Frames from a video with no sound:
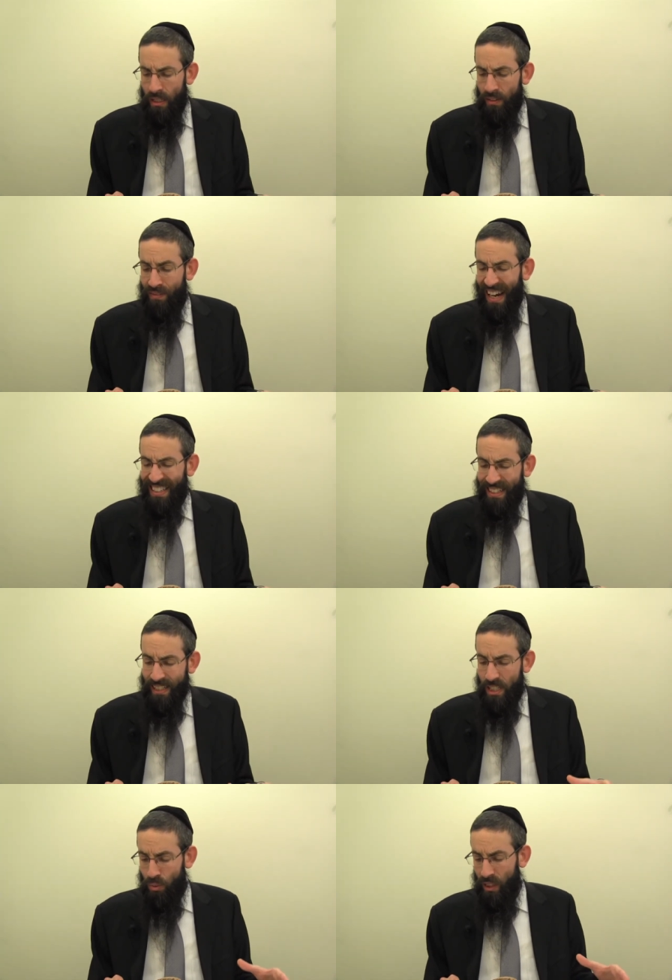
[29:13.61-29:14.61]

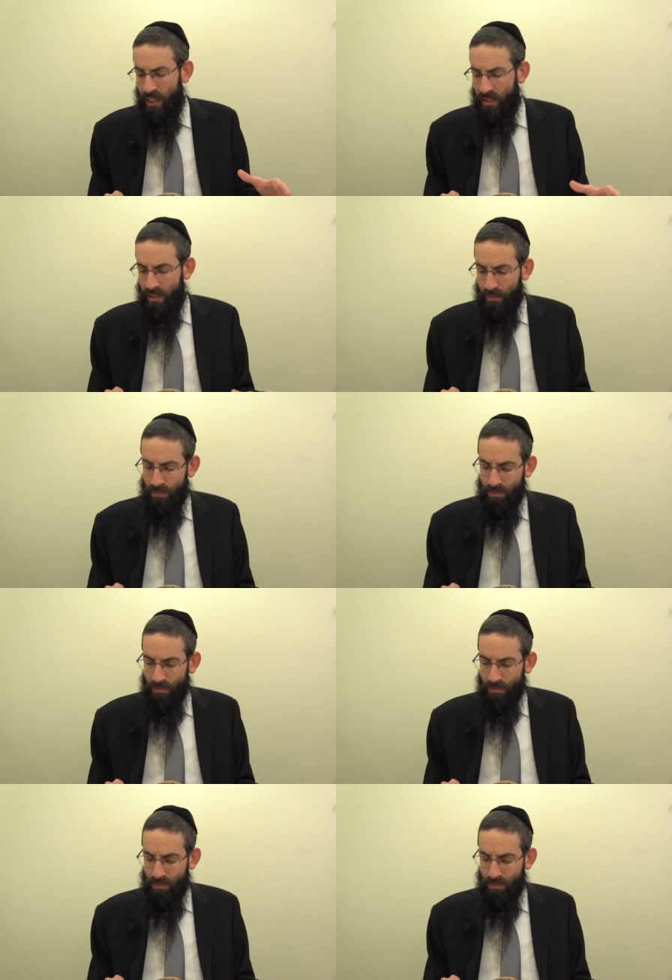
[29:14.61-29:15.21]
invitees will eat.